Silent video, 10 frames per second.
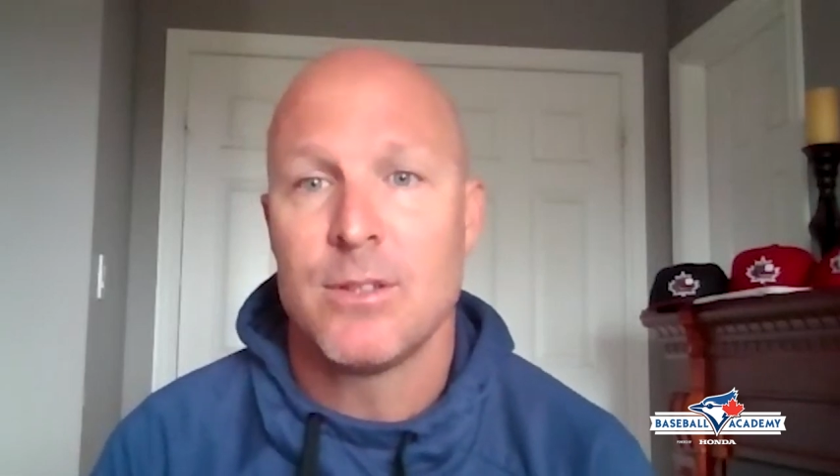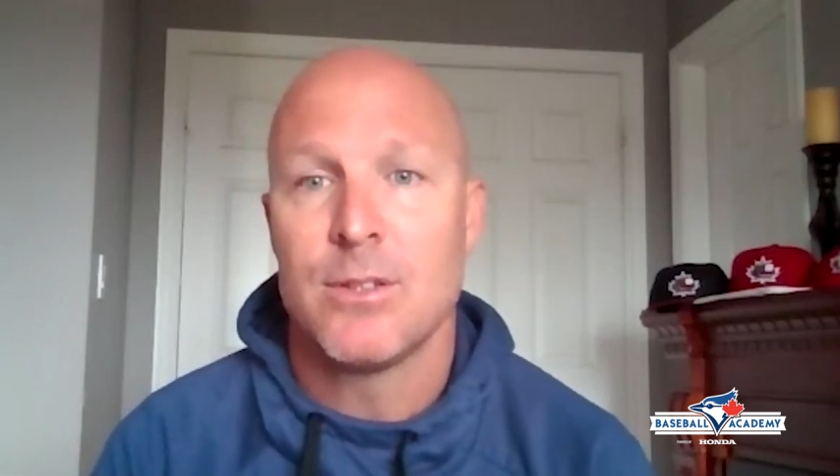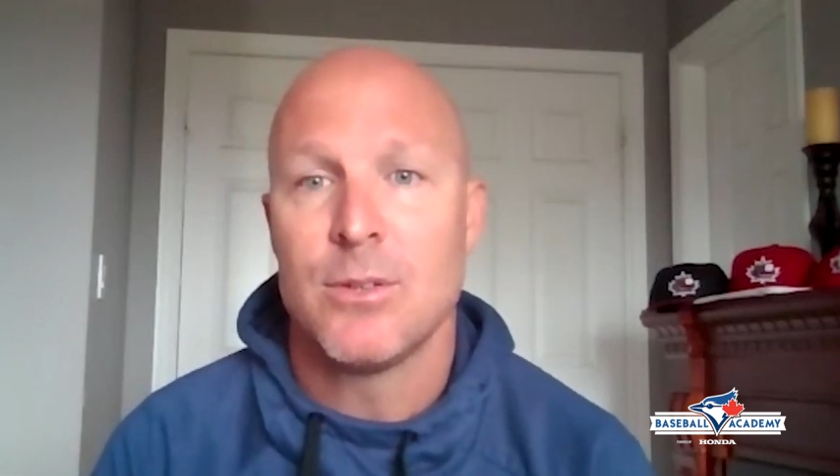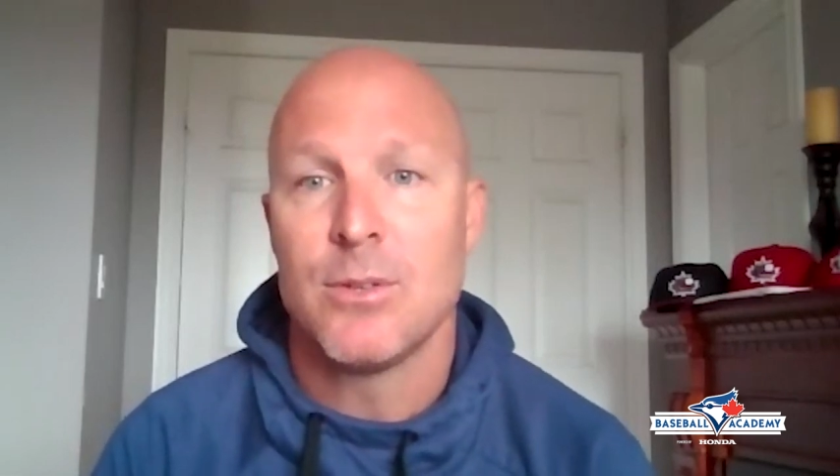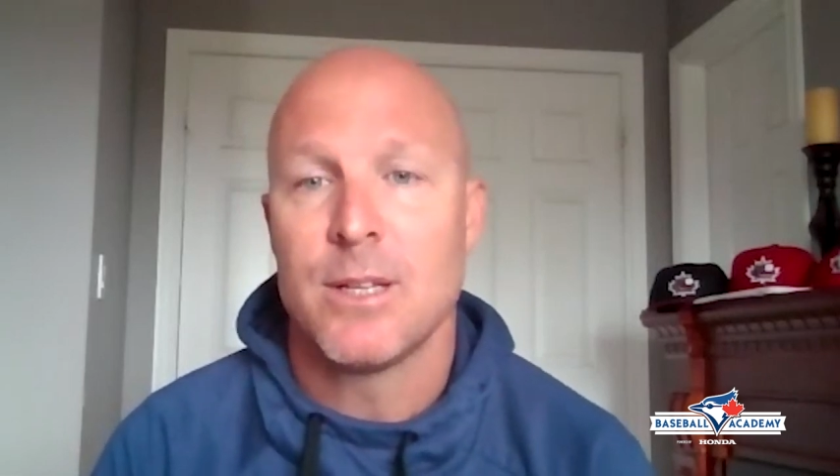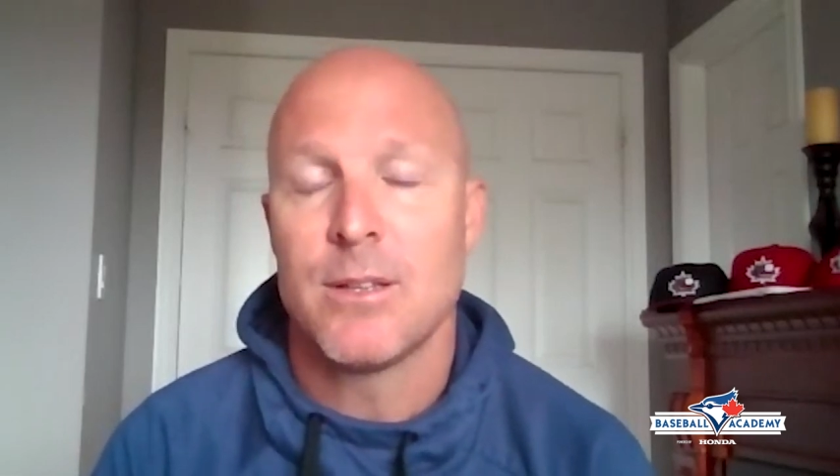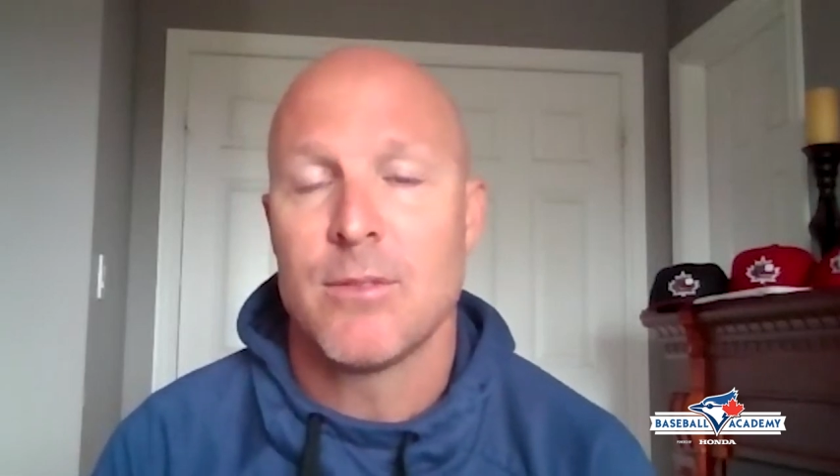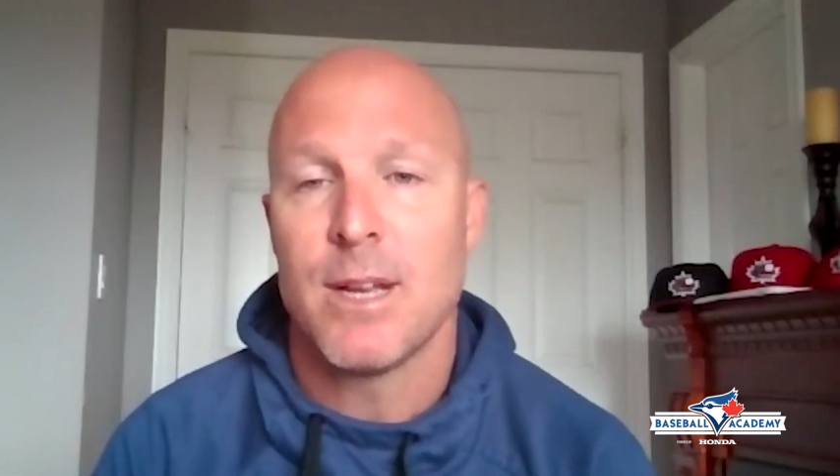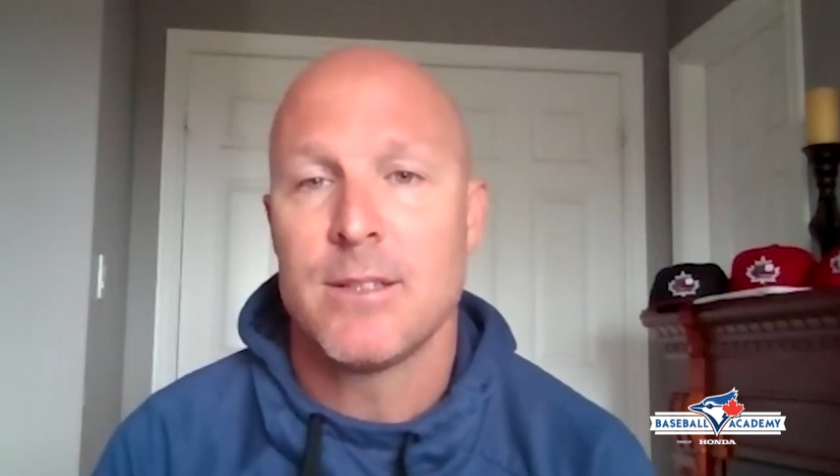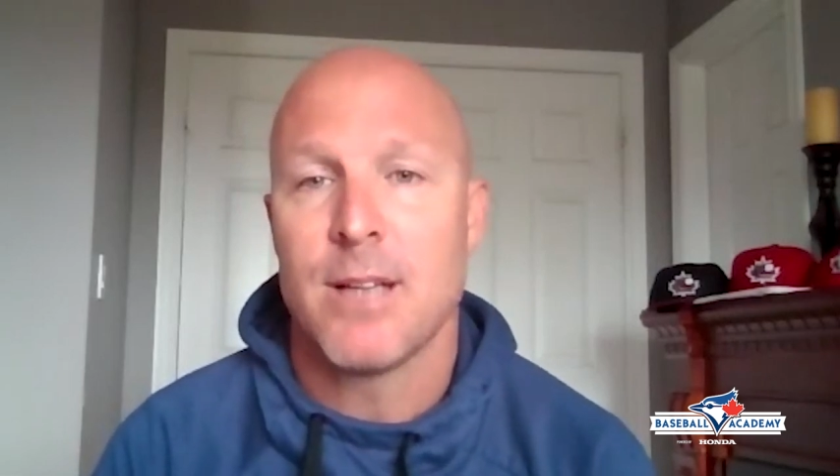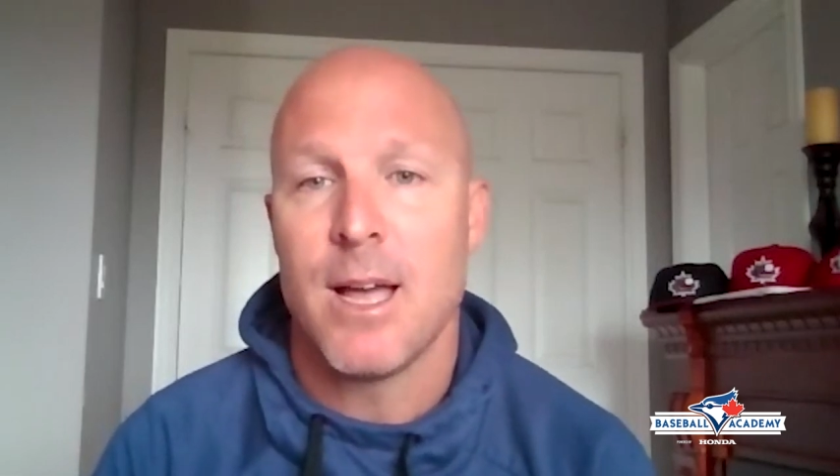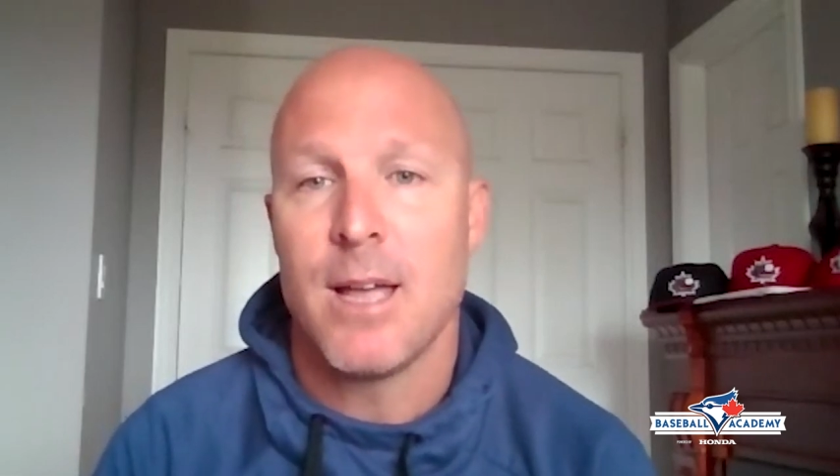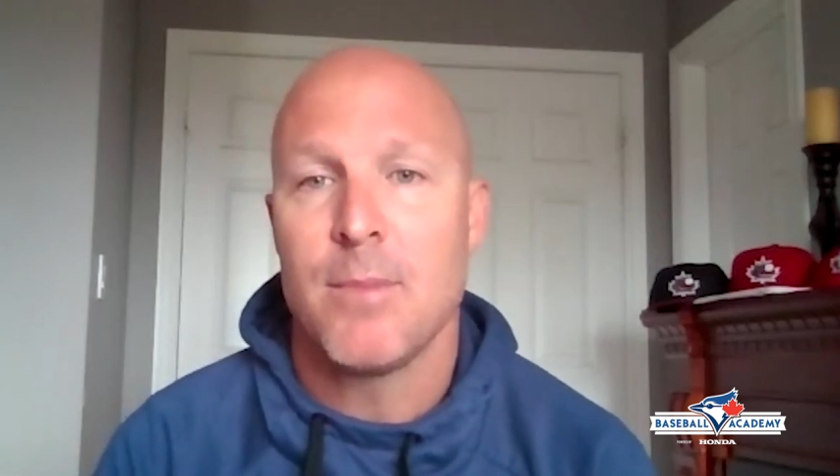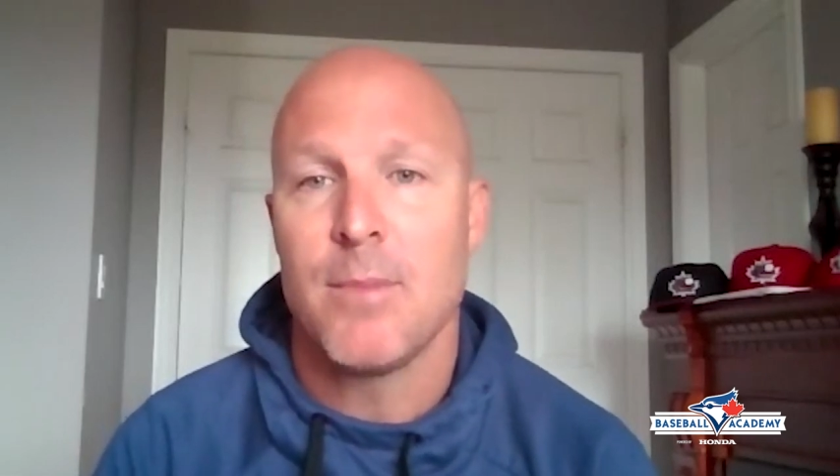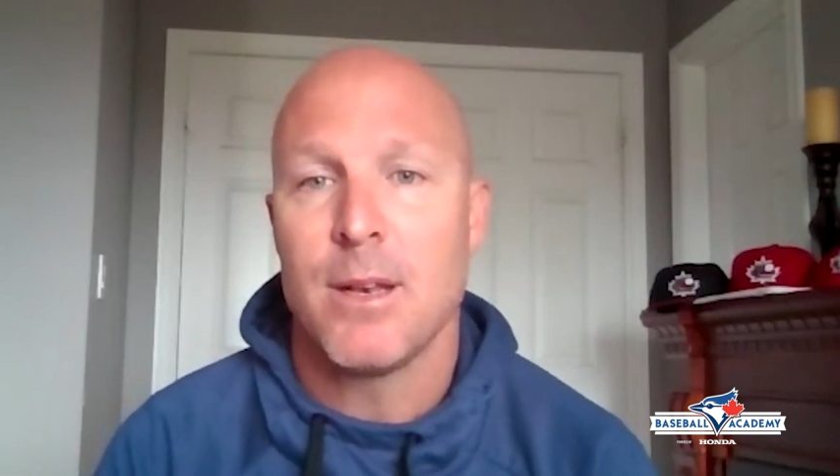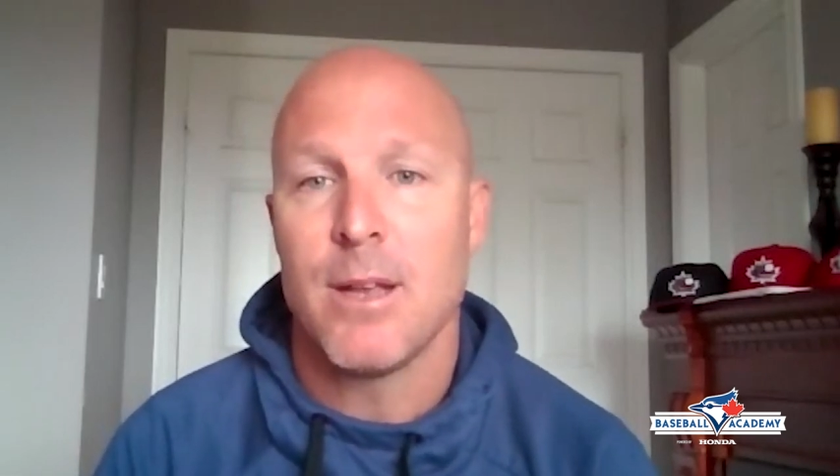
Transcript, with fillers: to do it at the right time and,